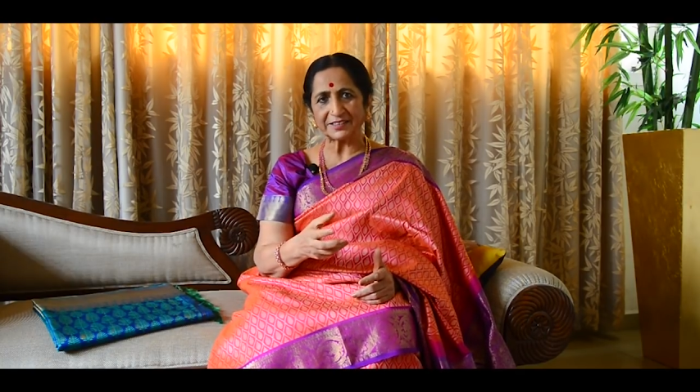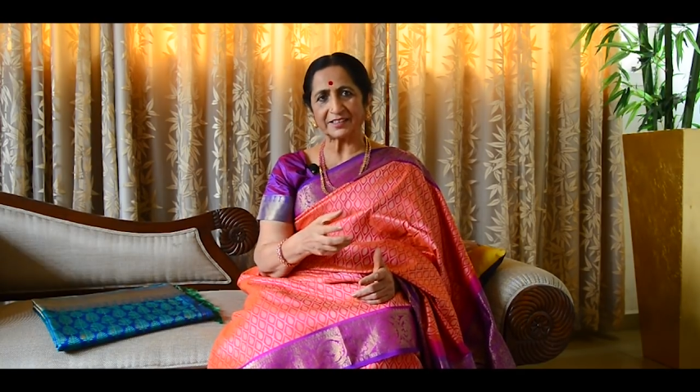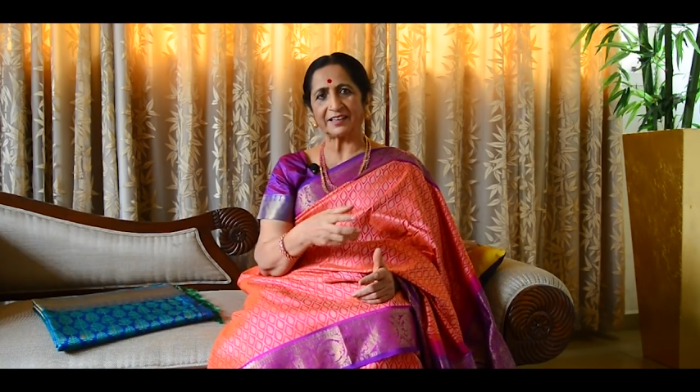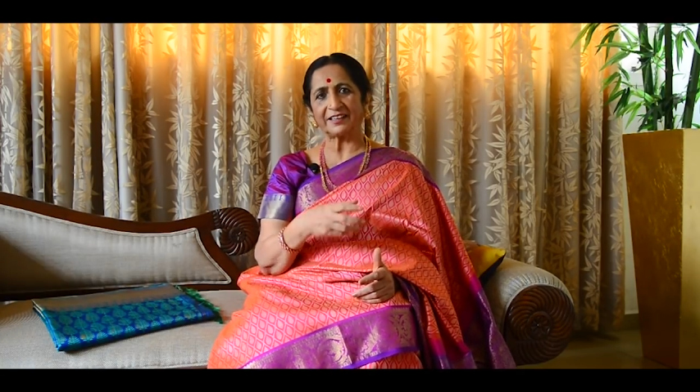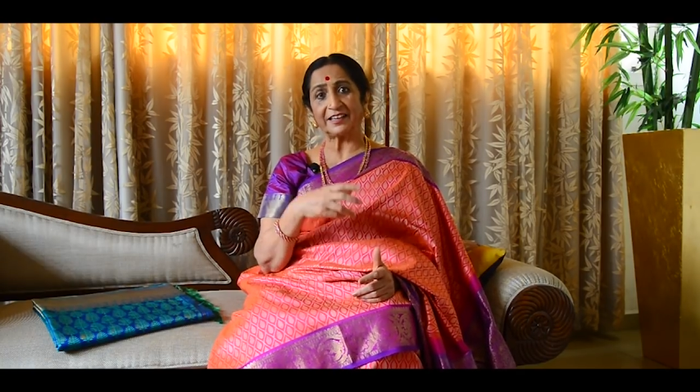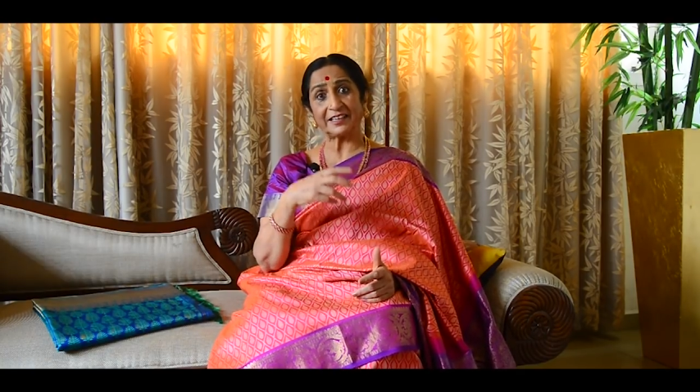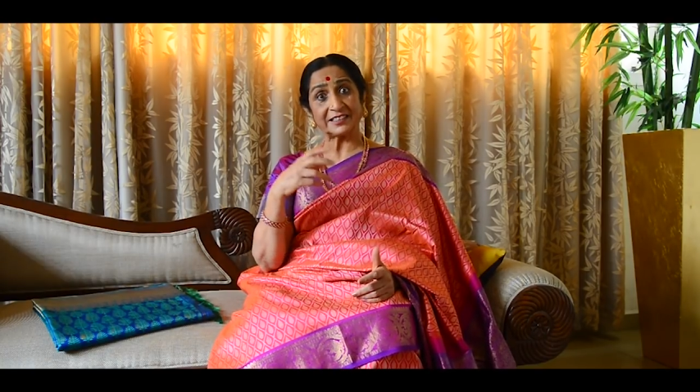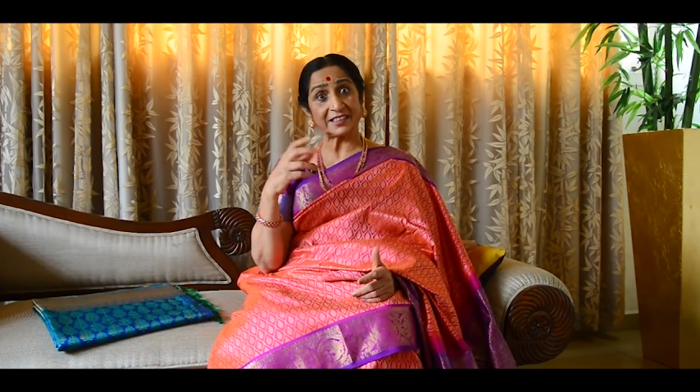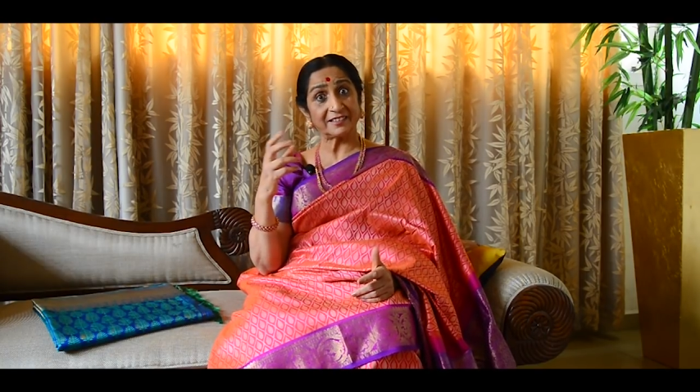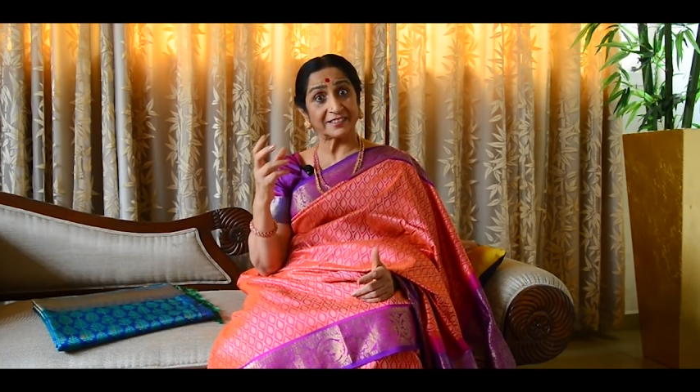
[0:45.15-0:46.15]
sari and I
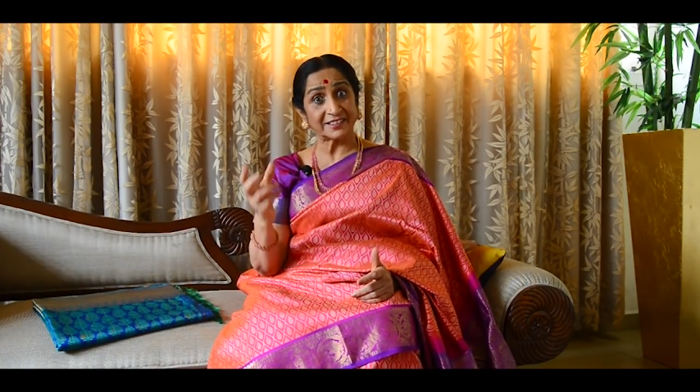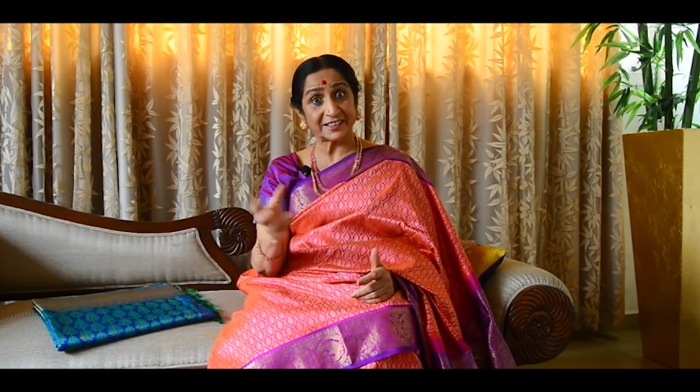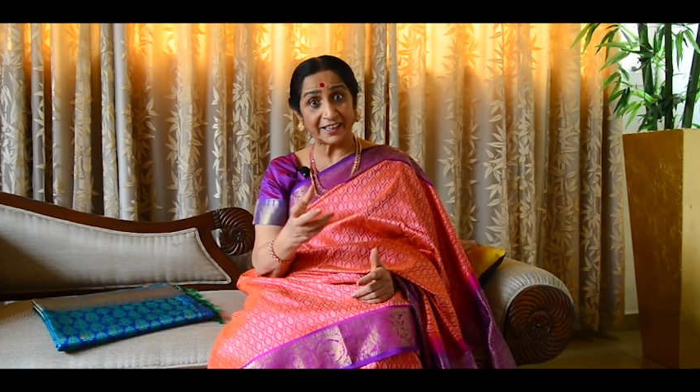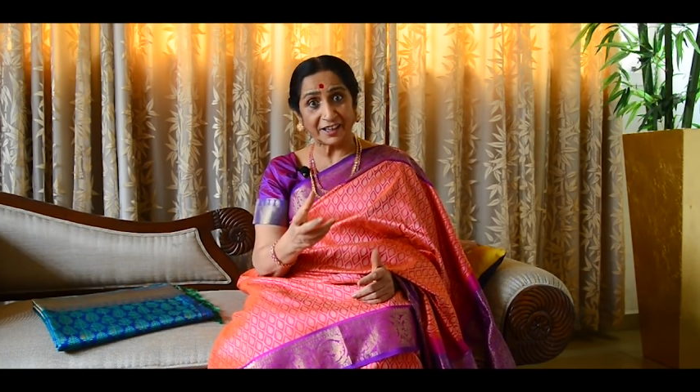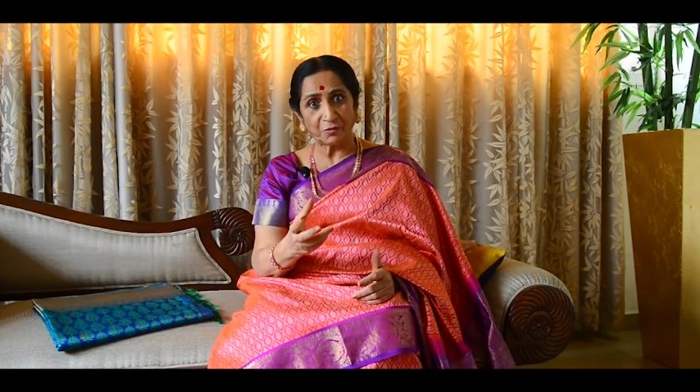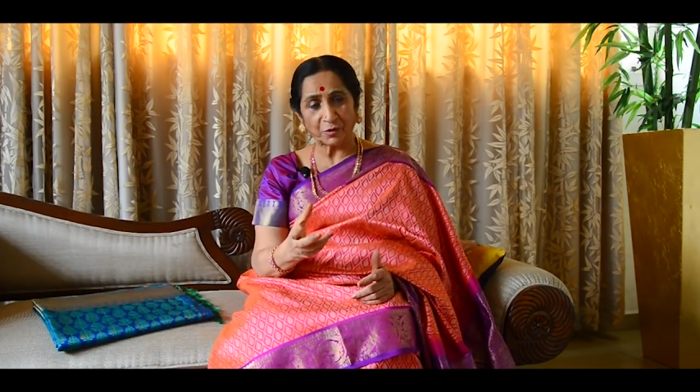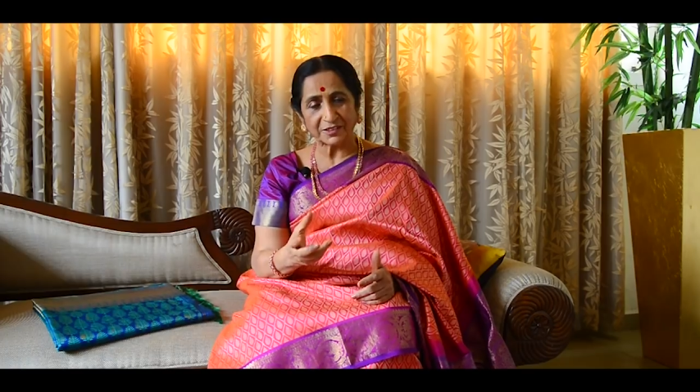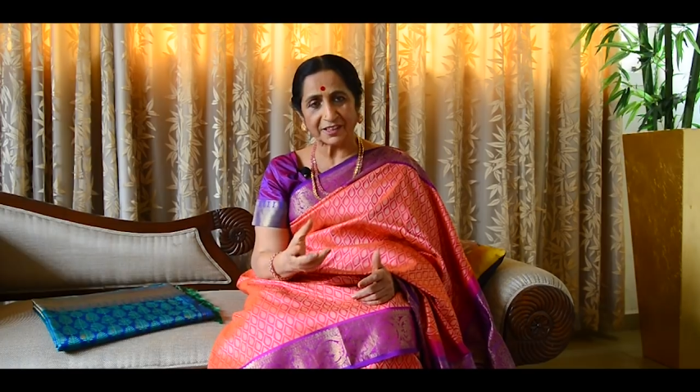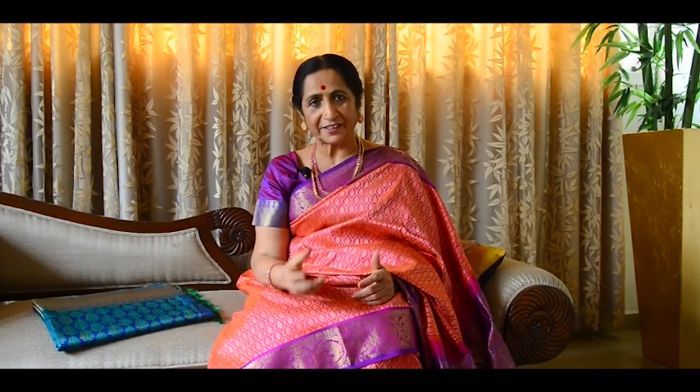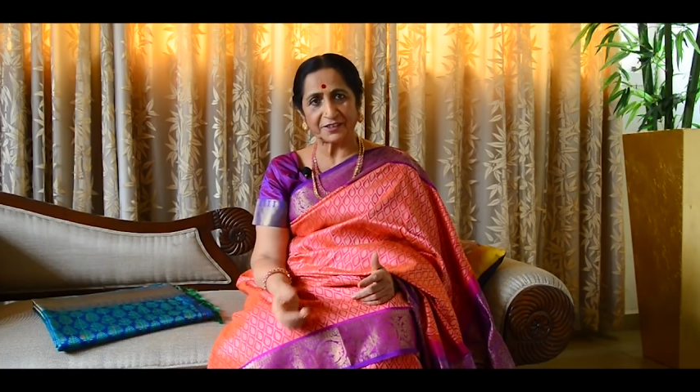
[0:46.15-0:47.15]
start deciding
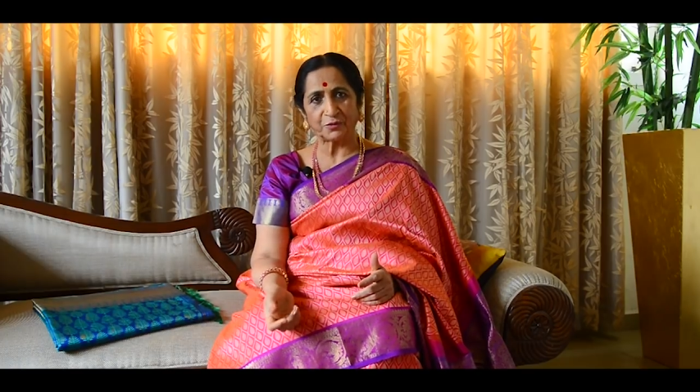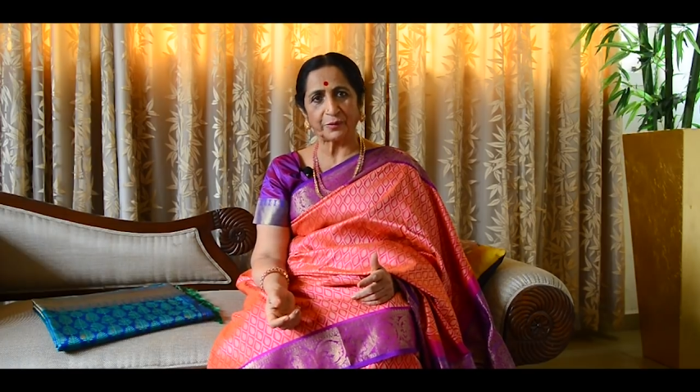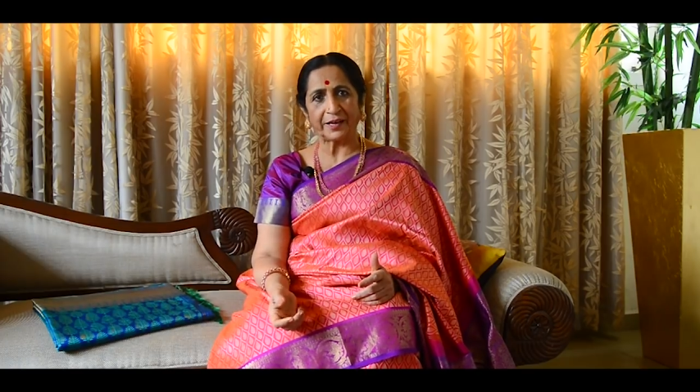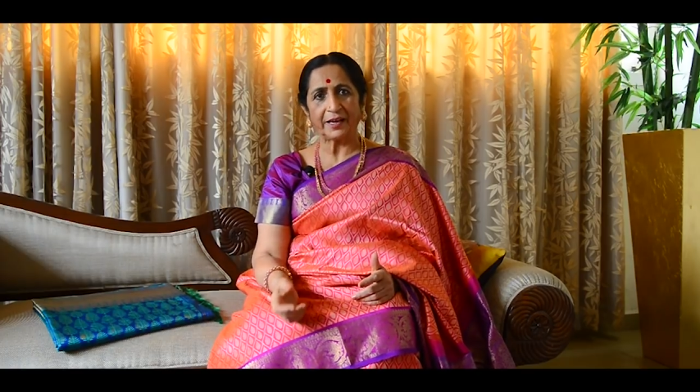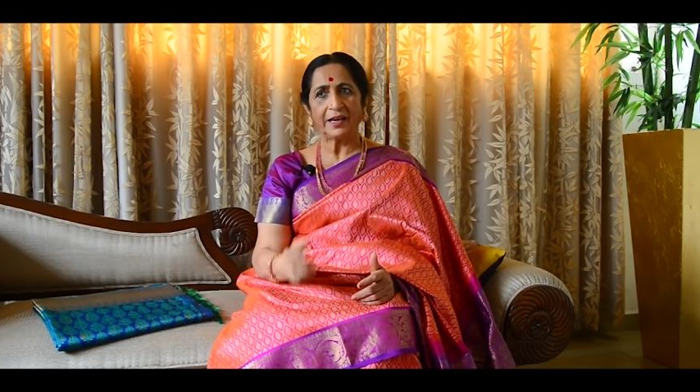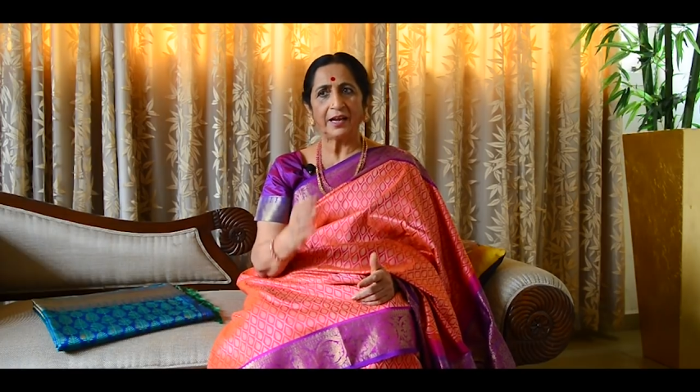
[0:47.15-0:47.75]
what sari to wear.